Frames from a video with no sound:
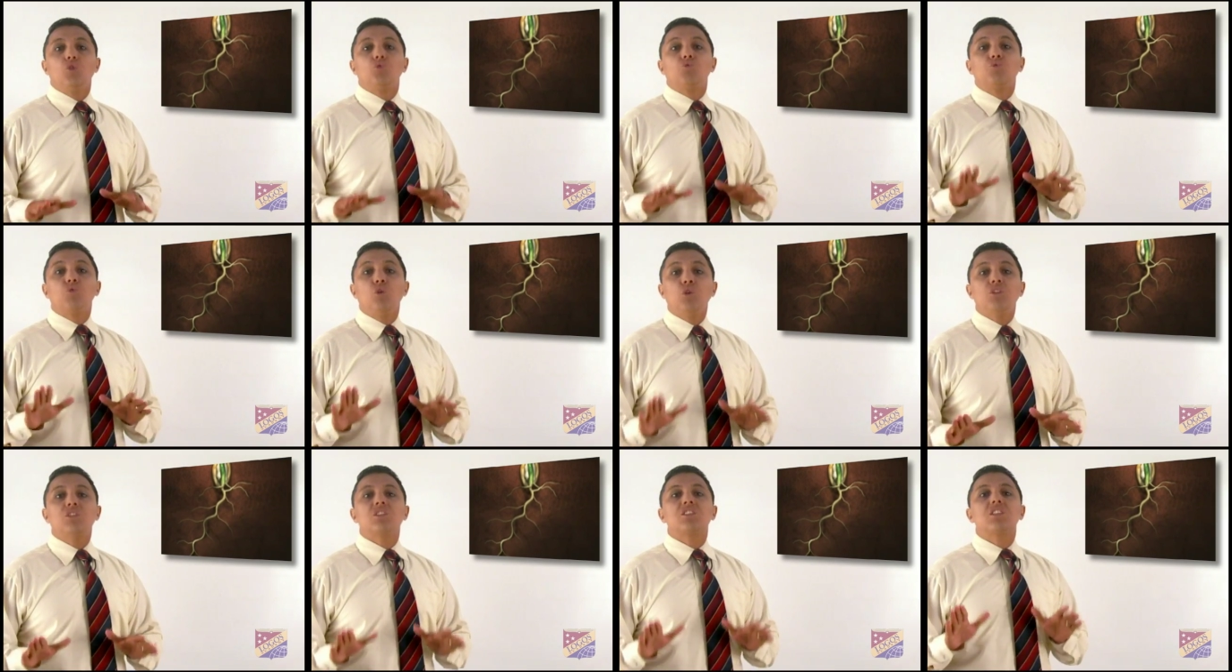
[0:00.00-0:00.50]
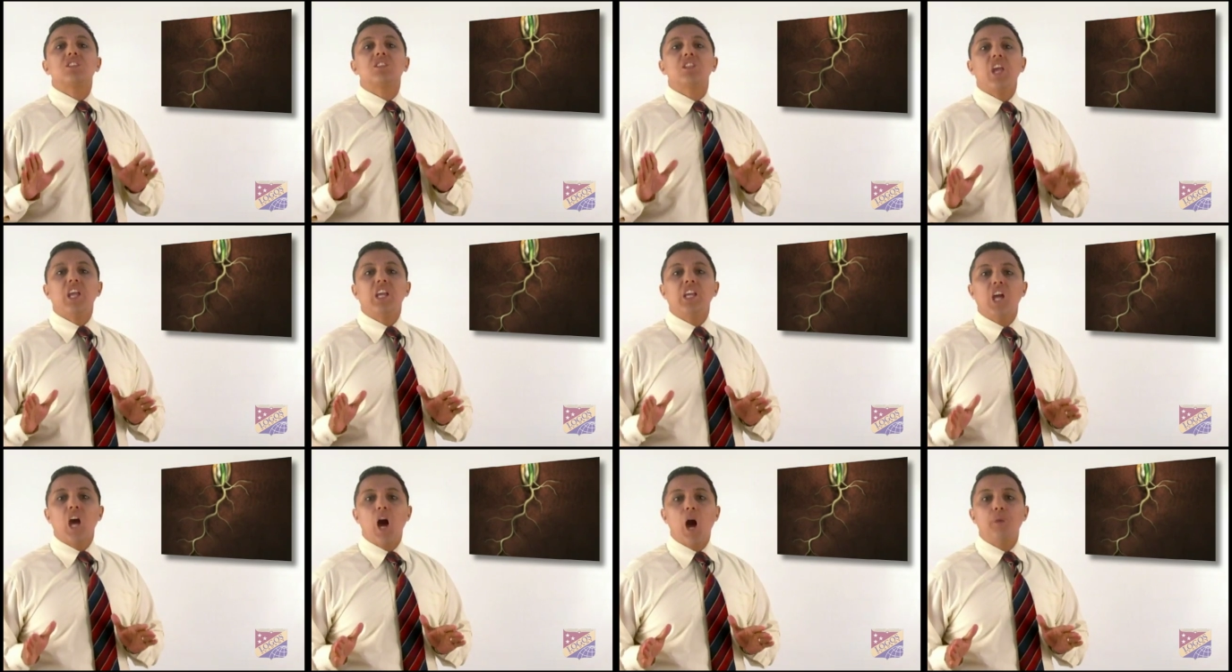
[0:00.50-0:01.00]
Roots
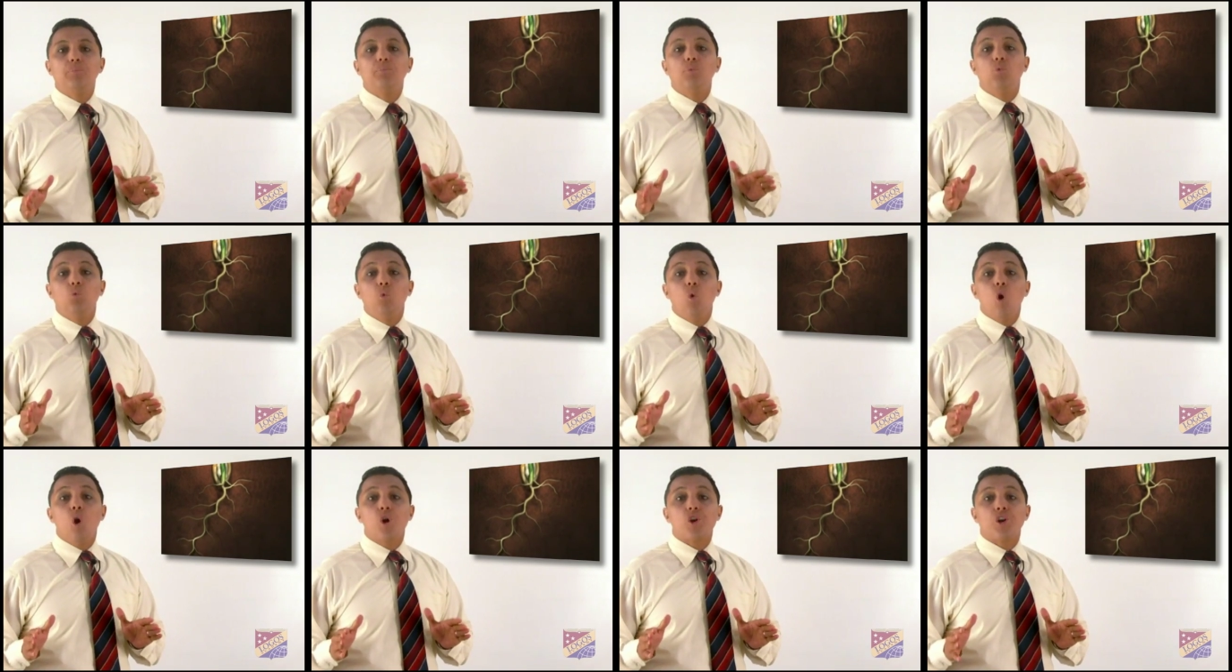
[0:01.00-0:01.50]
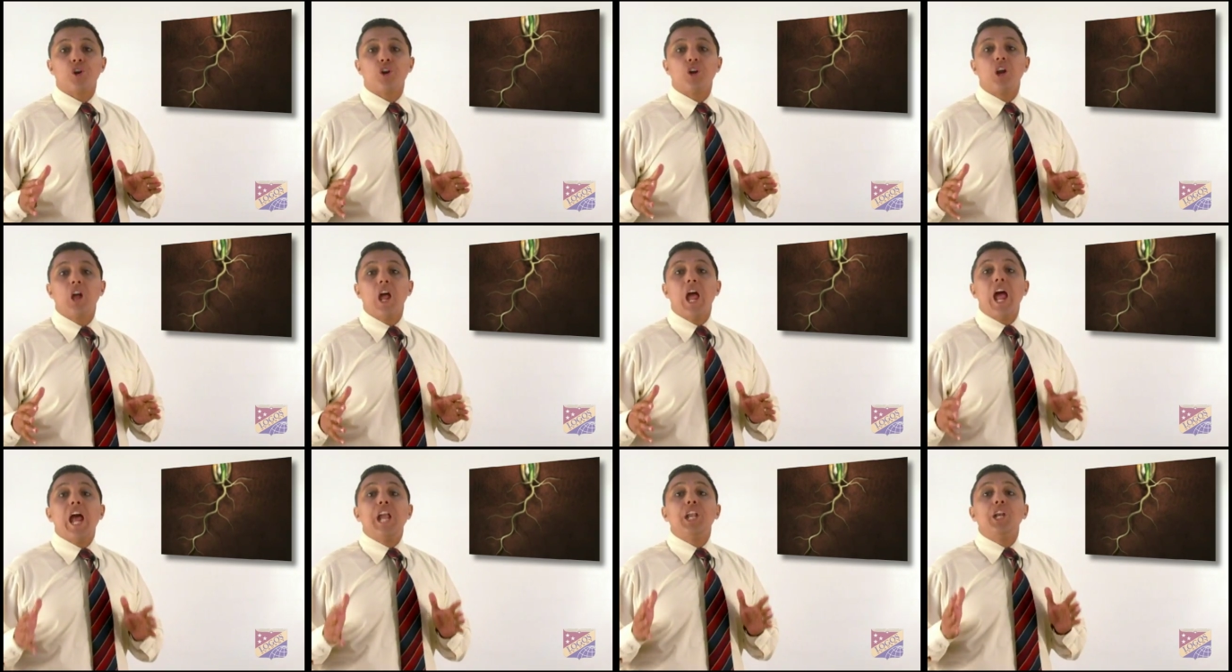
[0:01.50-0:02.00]
take up
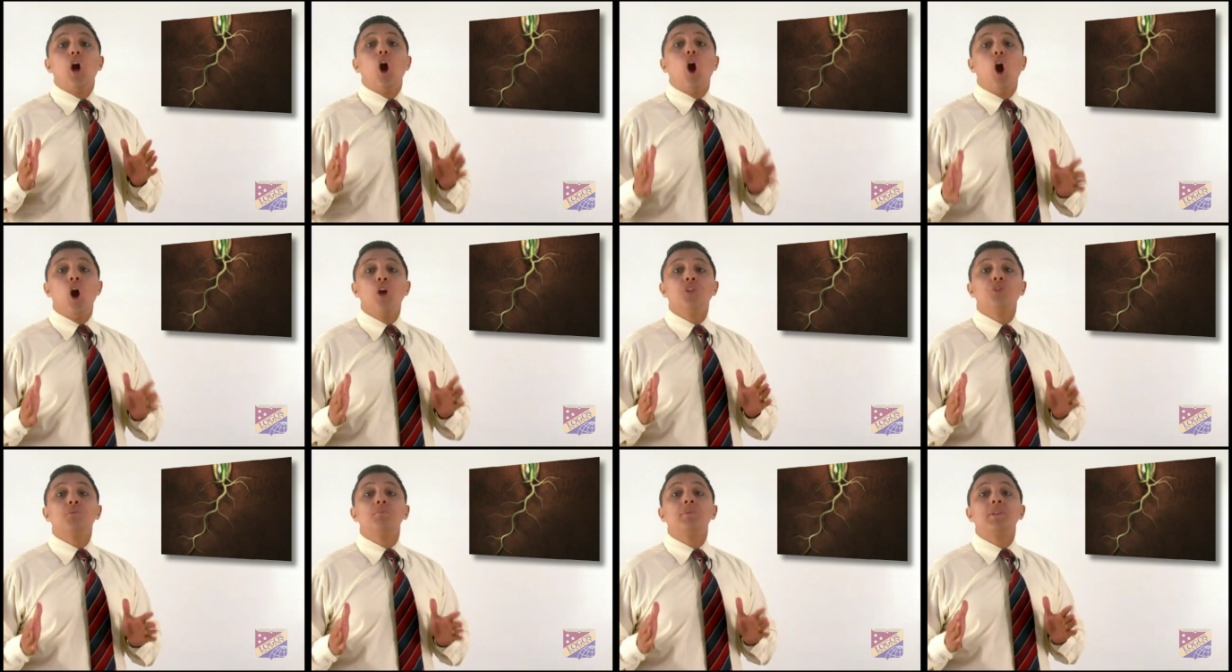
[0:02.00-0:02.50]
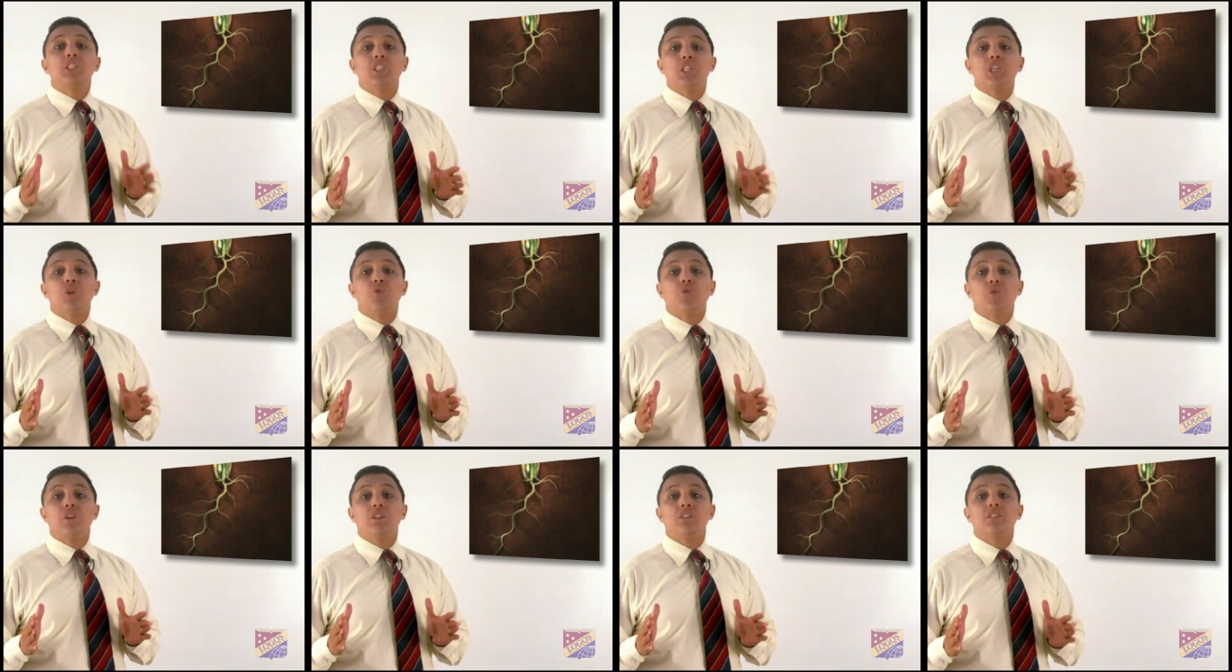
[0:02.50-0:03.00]
water and other
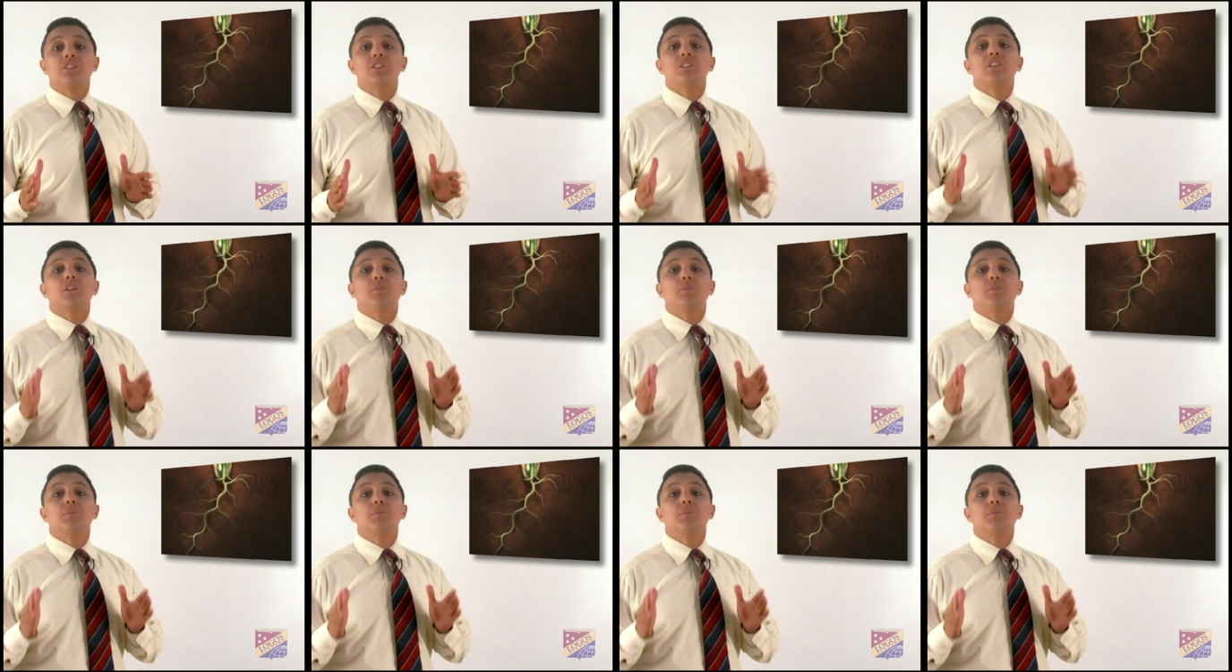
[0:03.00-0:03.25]
materials